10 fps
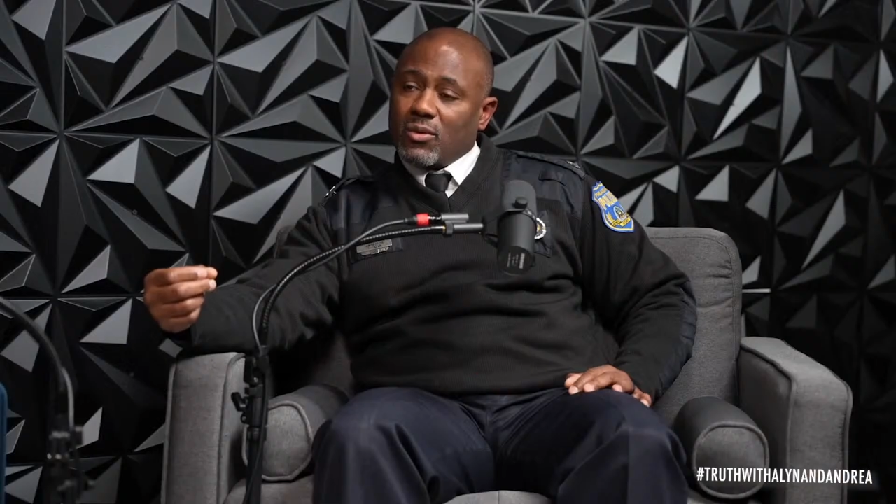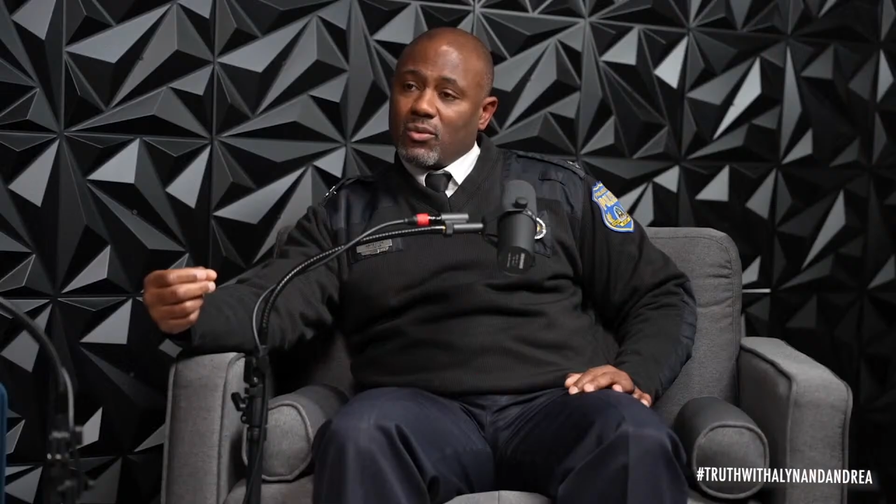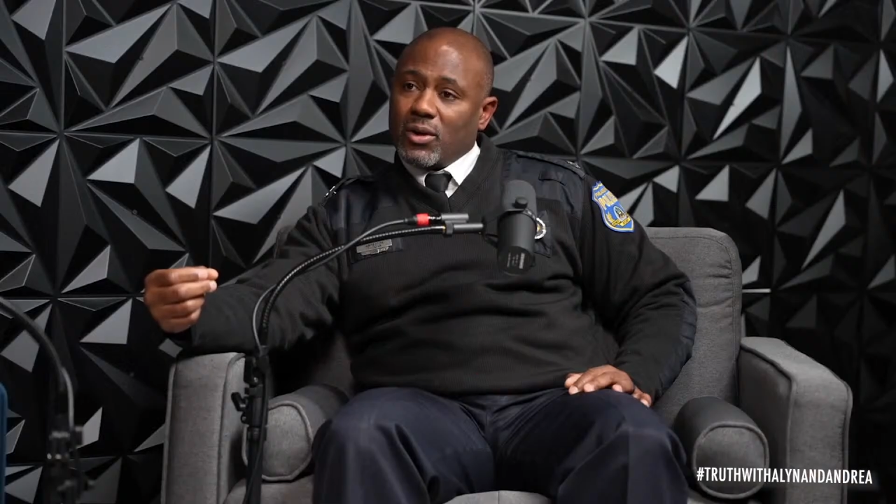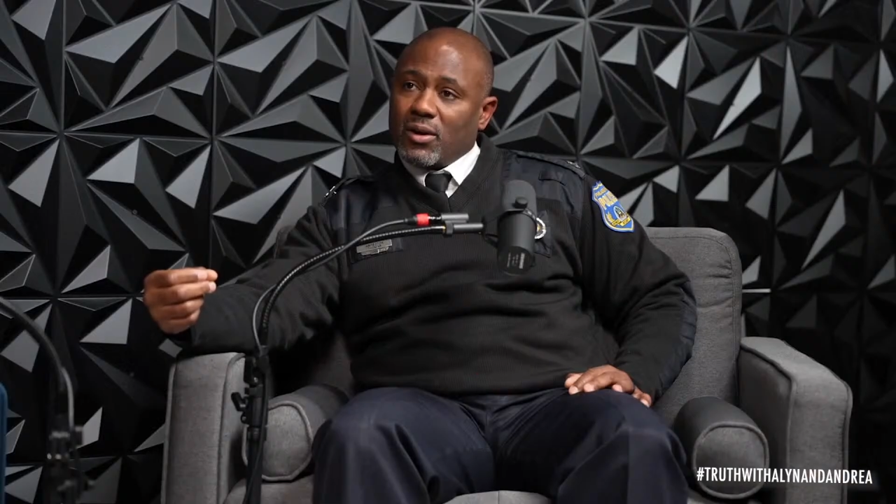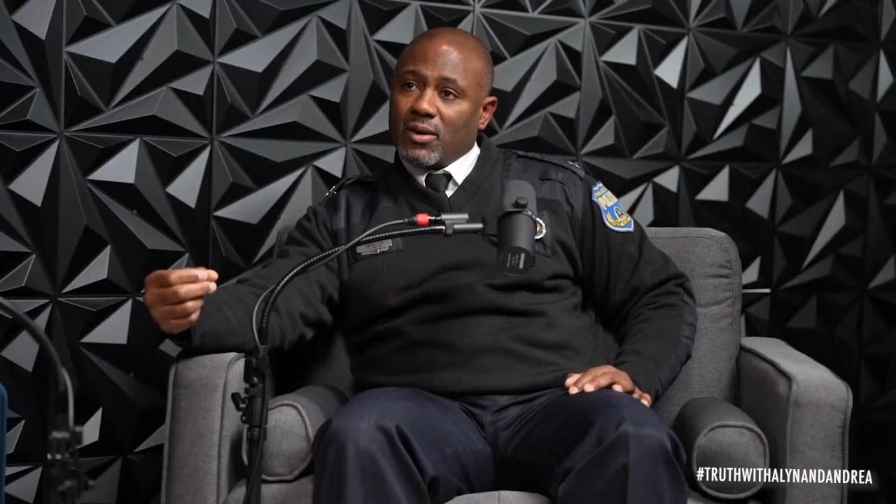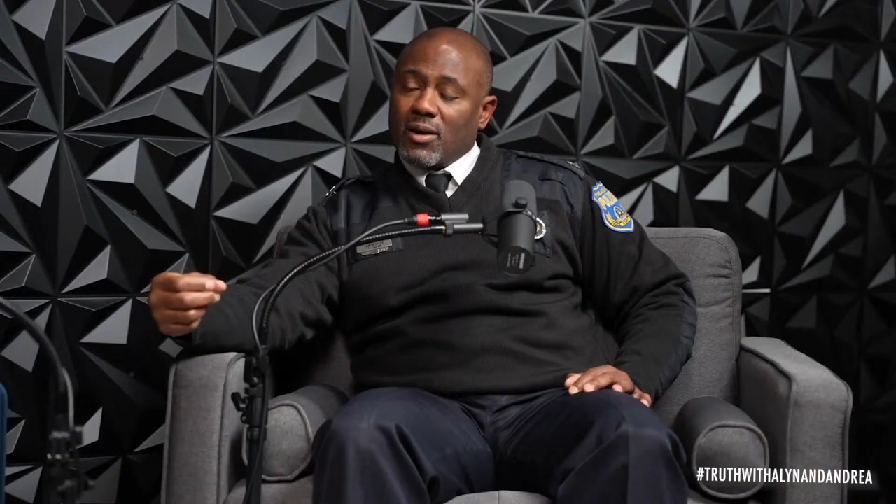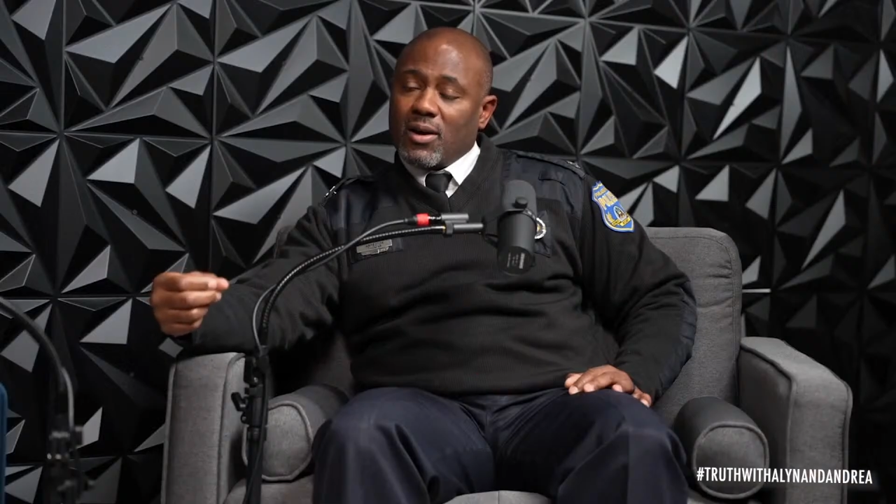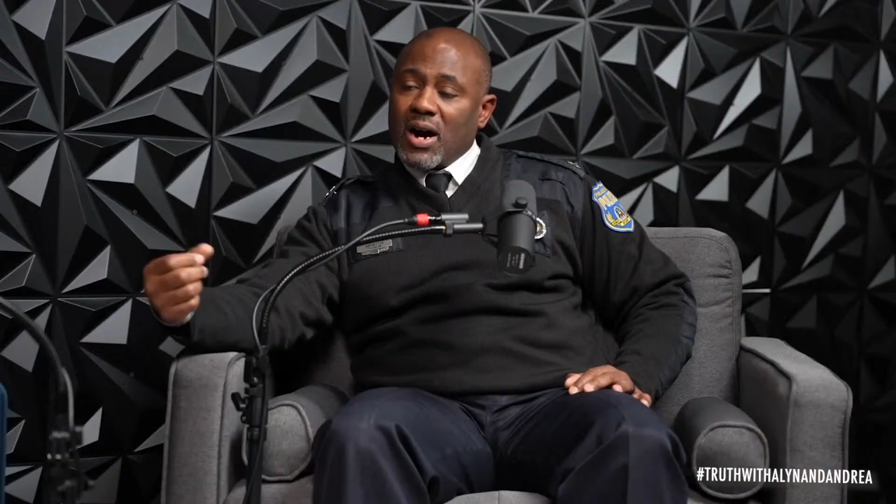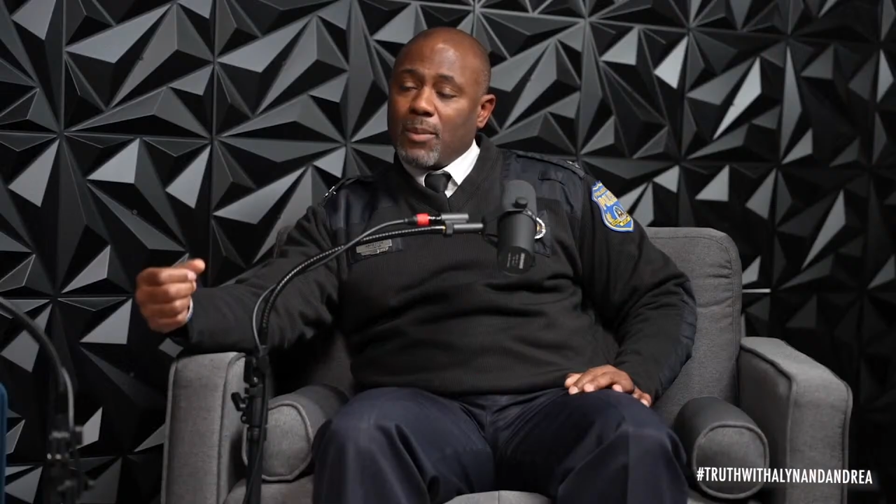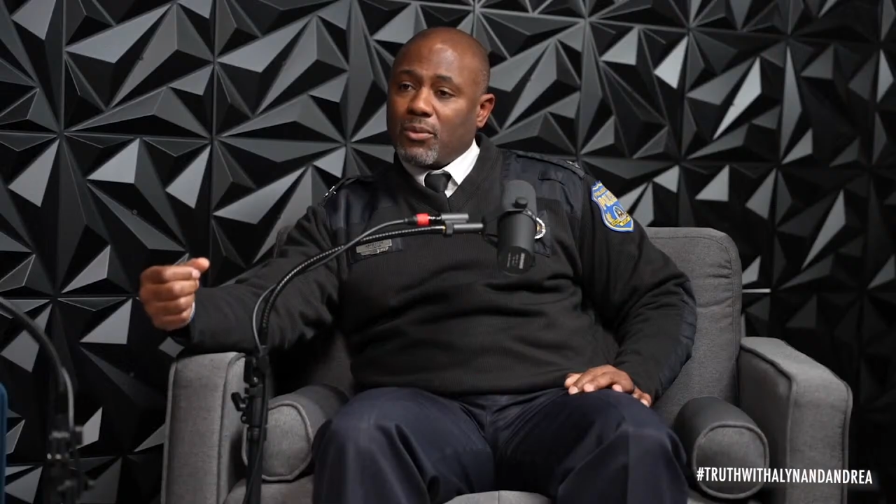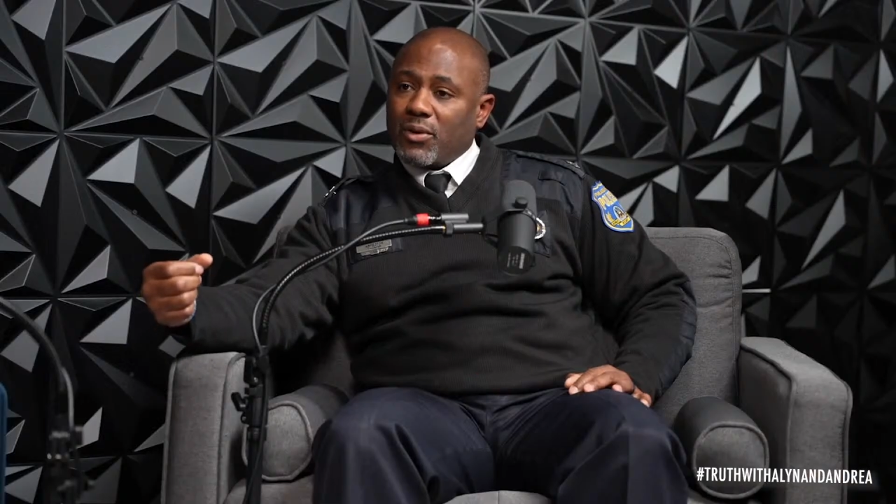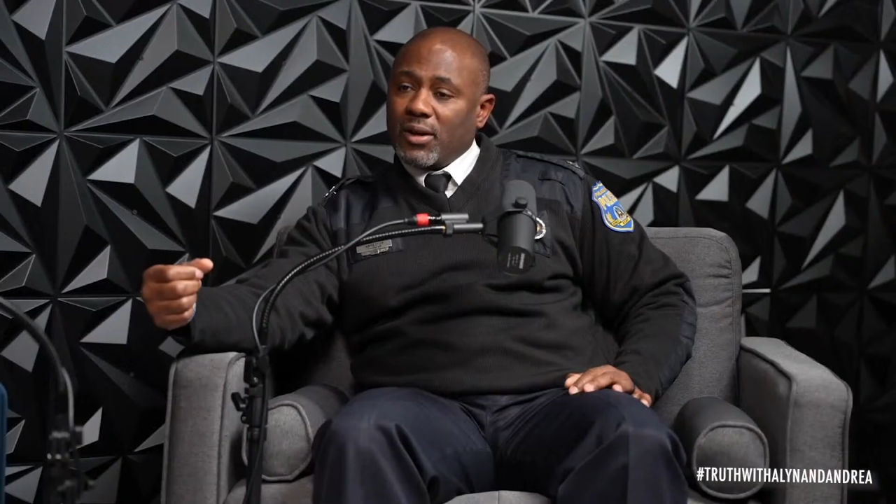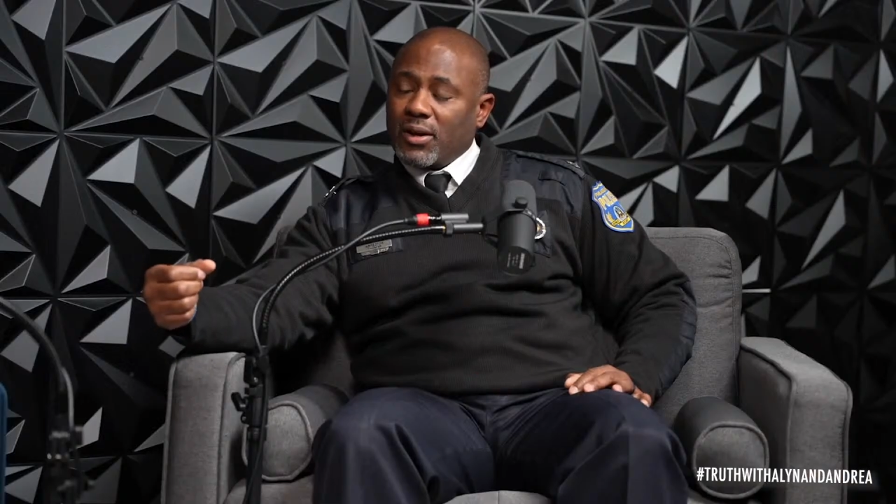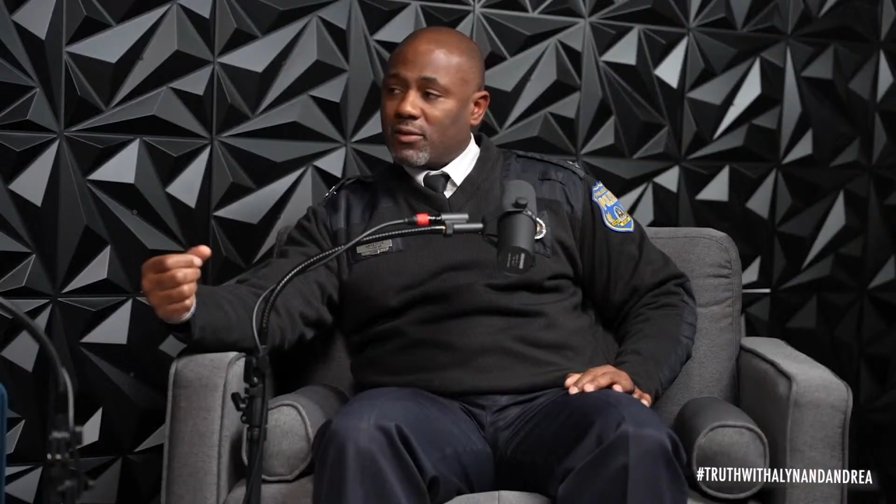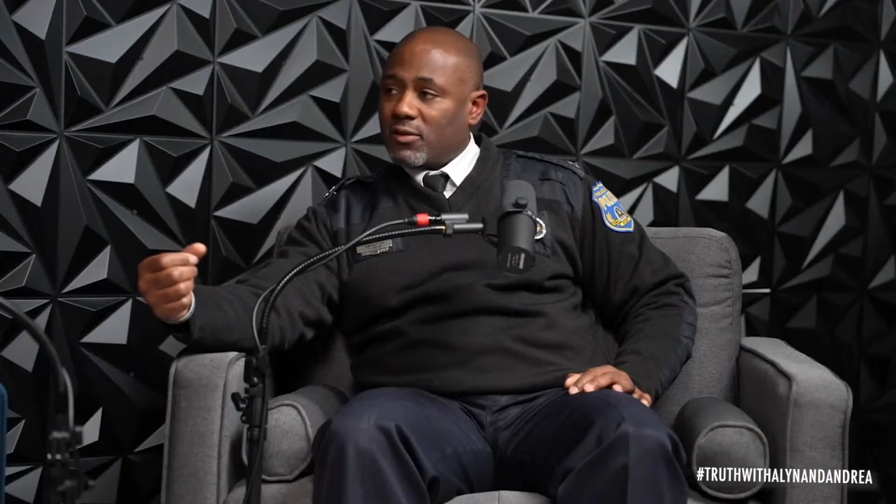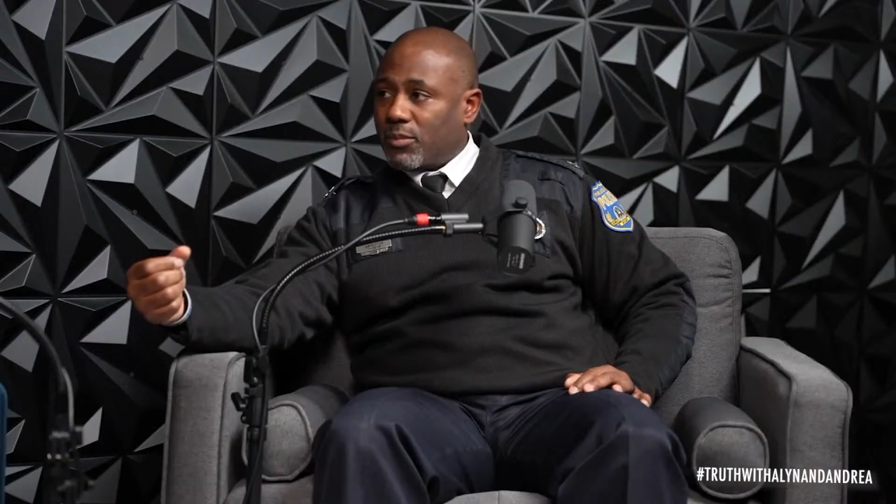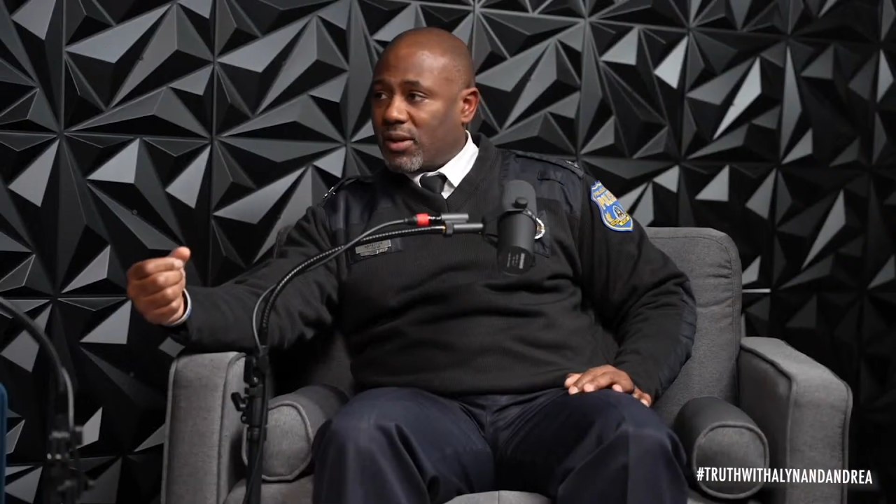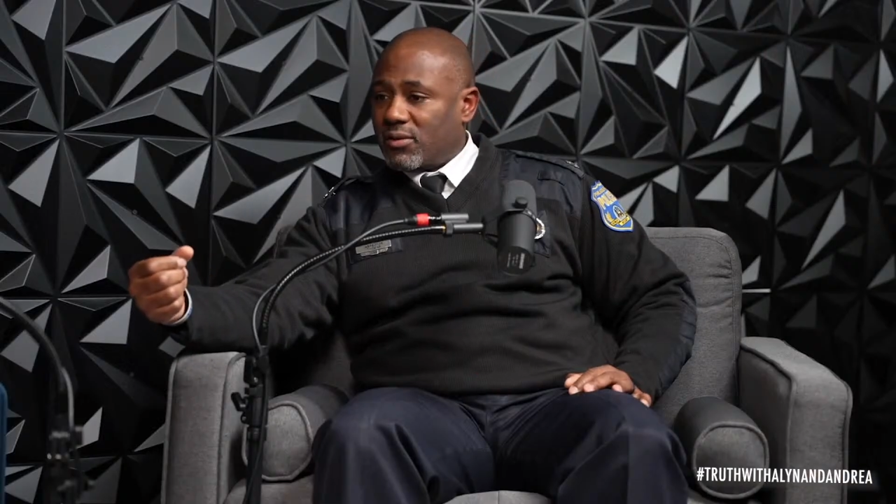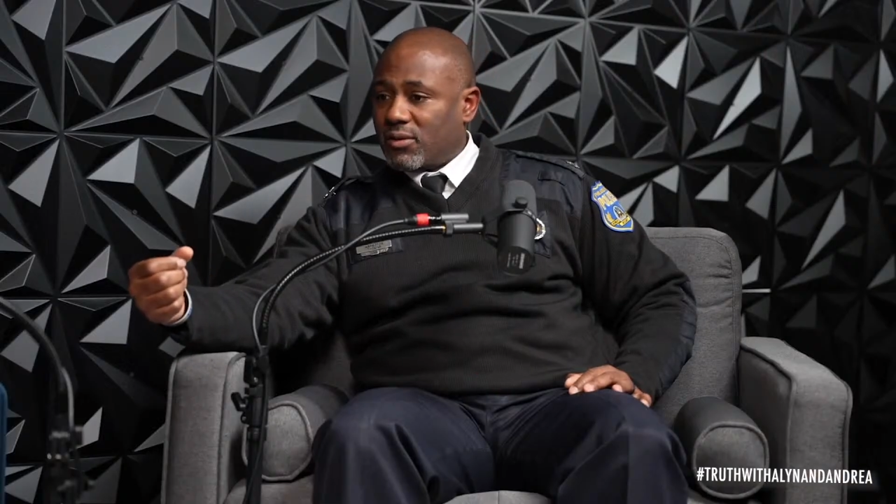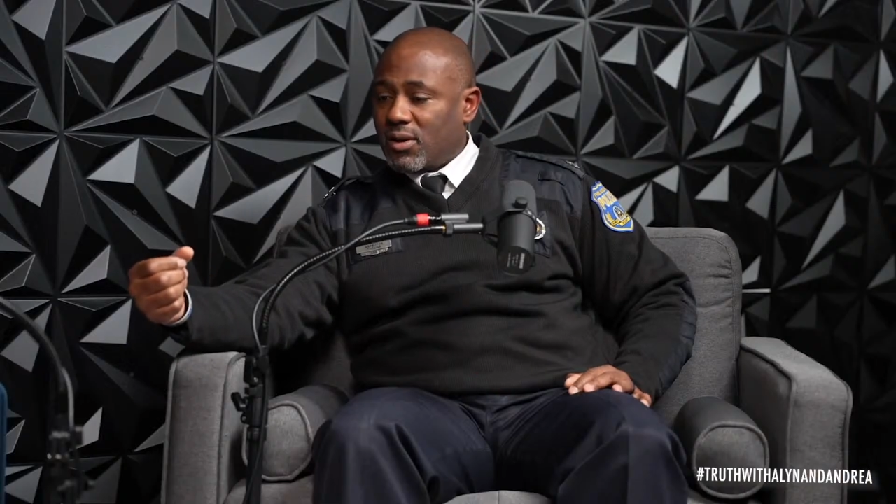we are now operating in a
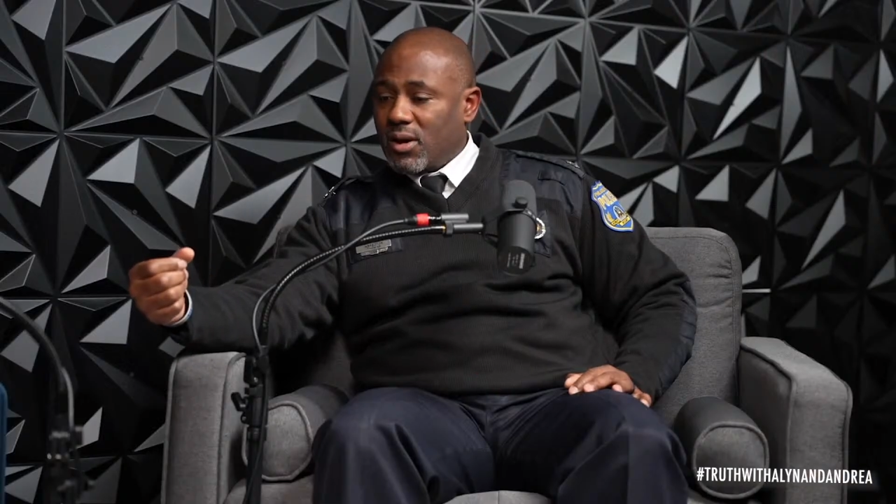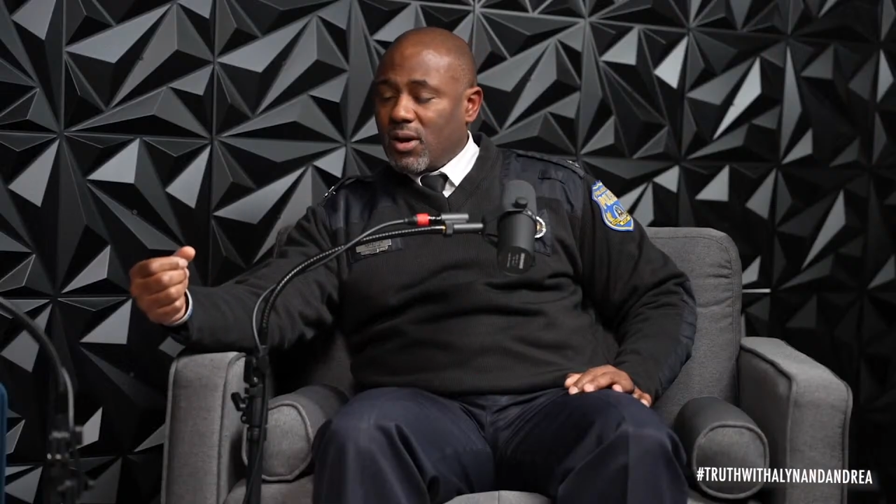space